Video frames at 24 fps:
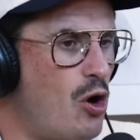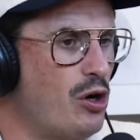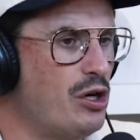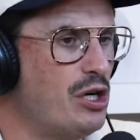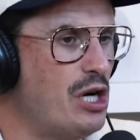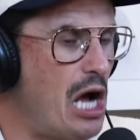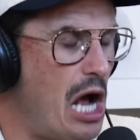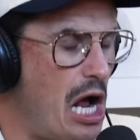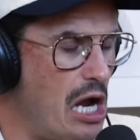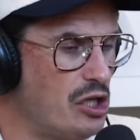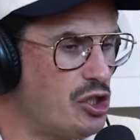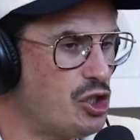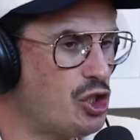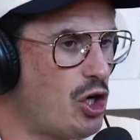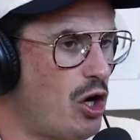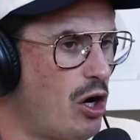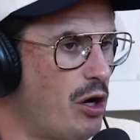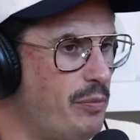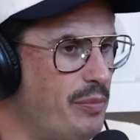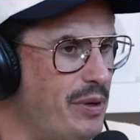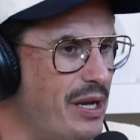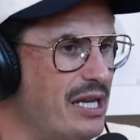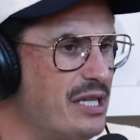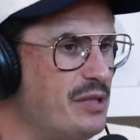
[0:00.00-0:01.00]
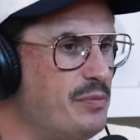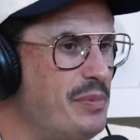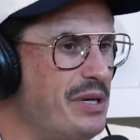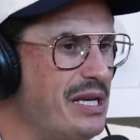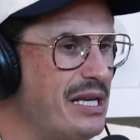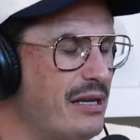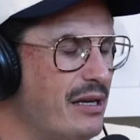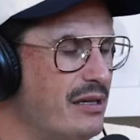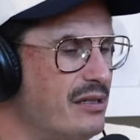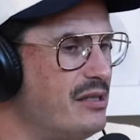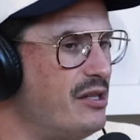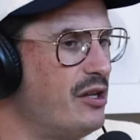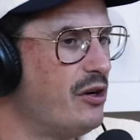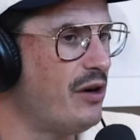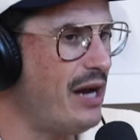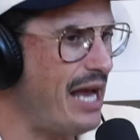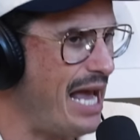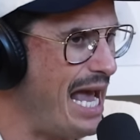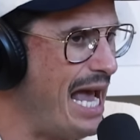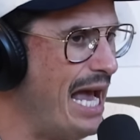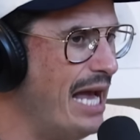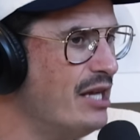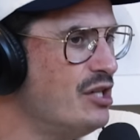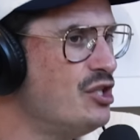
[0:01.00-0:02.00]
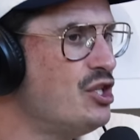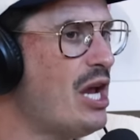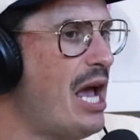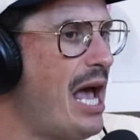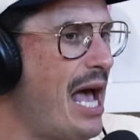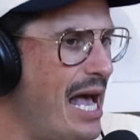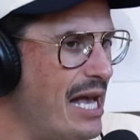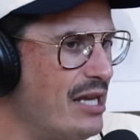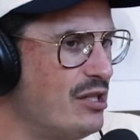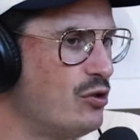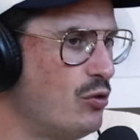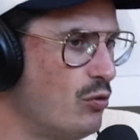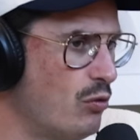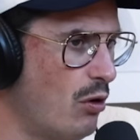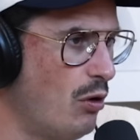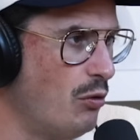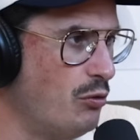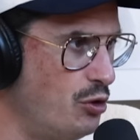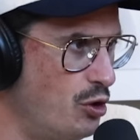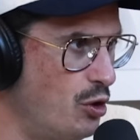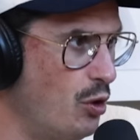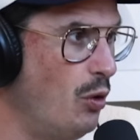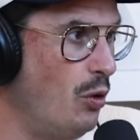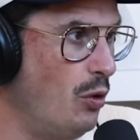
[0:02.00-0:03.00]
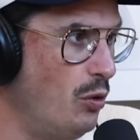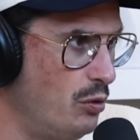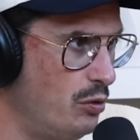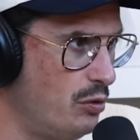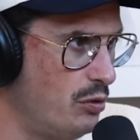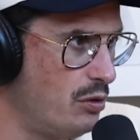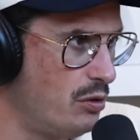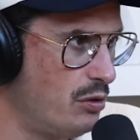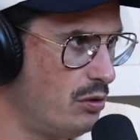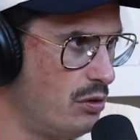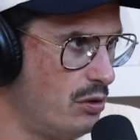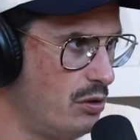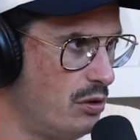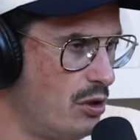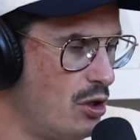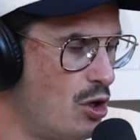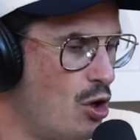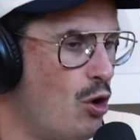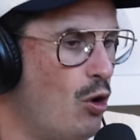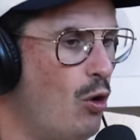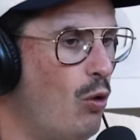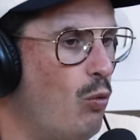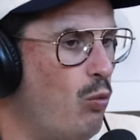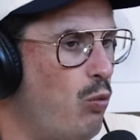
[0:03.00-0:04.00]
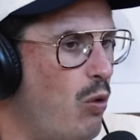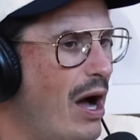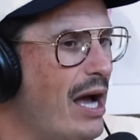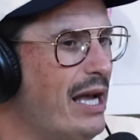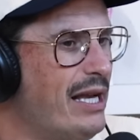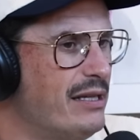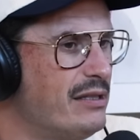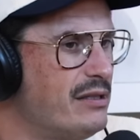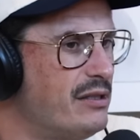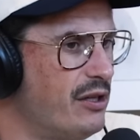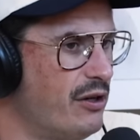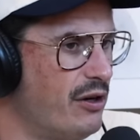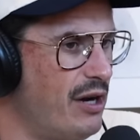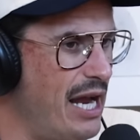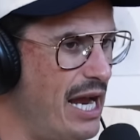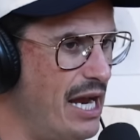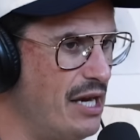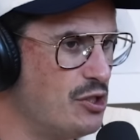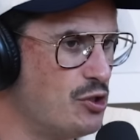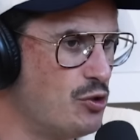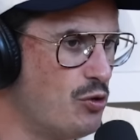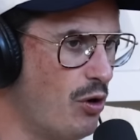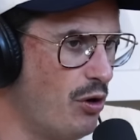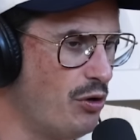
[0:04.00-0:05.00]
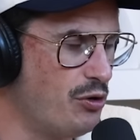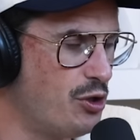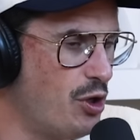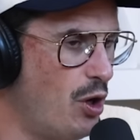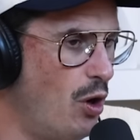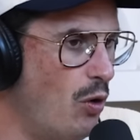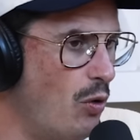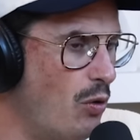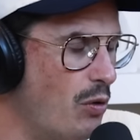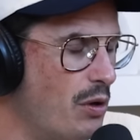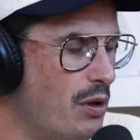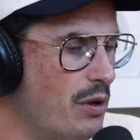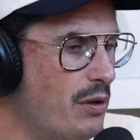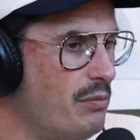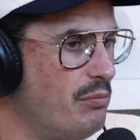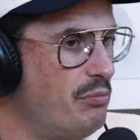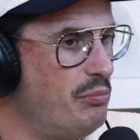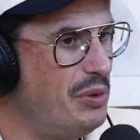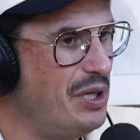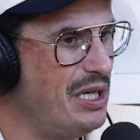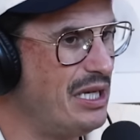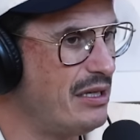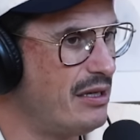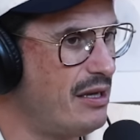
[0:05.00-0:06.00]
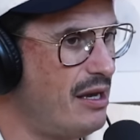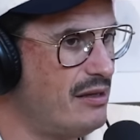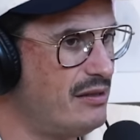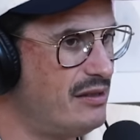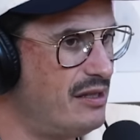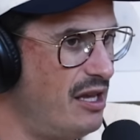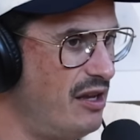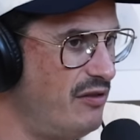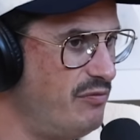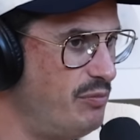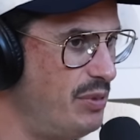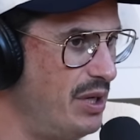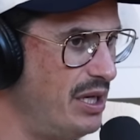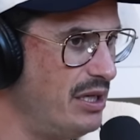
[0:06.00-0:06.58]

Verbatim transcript: are not sharp is because their edge has grown dull. Hmm. Why is their edge grown dull? Because they've